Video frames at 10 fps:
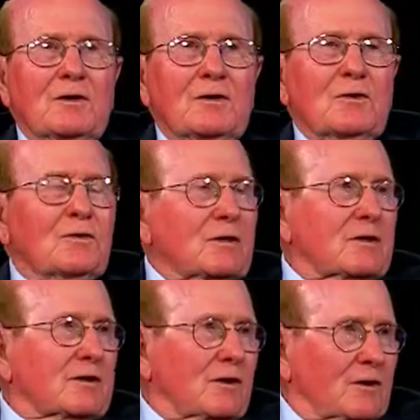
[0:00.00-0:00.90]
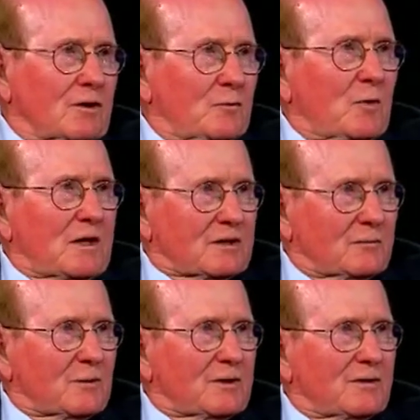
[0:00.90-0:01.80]
Do you think Carol could
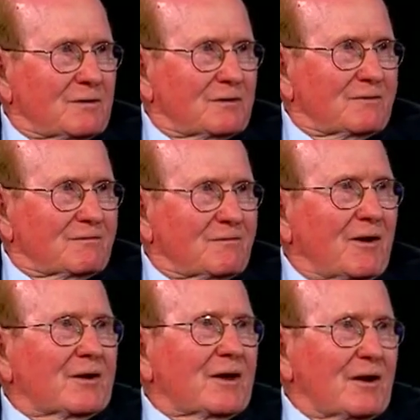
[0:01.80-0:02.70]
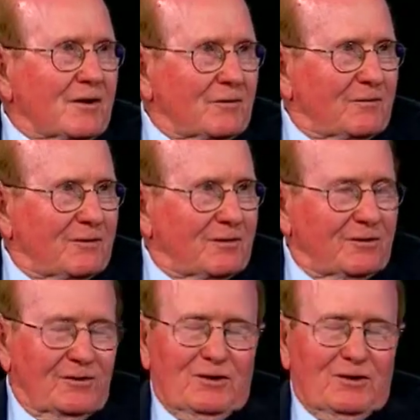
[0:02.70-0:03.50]
possibly find out if there's